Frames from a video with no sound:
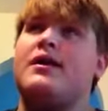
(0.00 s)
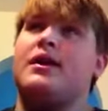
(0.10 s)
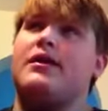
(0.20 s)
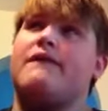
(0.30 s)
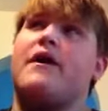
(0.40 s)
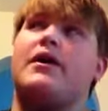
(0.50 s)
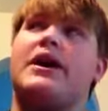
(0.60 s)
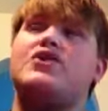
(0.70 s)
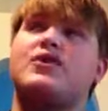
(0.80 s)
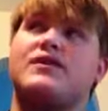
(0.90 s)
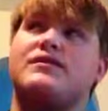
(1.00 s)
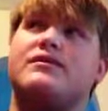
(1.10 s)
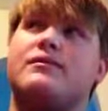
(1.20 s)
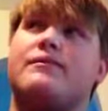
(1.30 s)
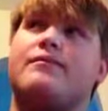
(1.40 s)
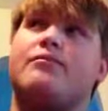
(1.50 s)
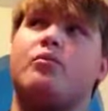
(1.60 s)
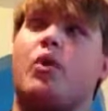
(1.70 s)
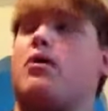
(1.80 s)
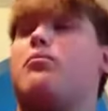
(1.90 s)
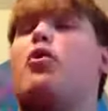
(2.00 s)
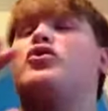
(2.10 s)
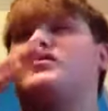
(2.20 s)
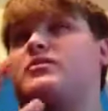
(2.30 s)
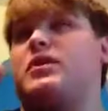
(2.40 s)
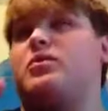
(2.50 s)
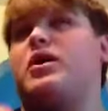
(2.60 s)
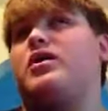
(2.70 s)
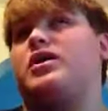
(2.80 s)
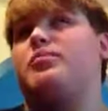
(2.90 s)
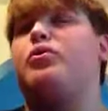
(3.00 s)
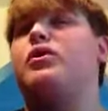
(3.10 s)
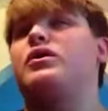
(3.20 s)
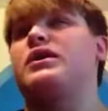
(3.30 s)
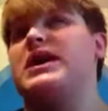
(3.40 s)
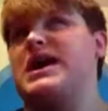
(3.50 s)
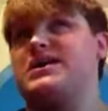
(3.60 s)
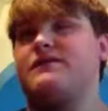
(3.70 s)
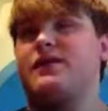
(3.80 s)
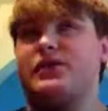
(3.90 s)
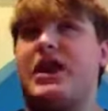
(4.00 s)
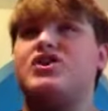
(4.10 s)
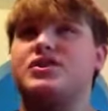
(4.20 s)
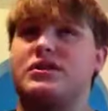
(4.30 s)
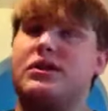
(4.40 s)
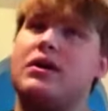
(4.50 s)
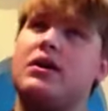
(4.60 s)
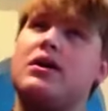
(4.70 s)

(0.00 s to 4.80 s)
Now, the foundationalists, well, most of them anyway, are going to put at the foundation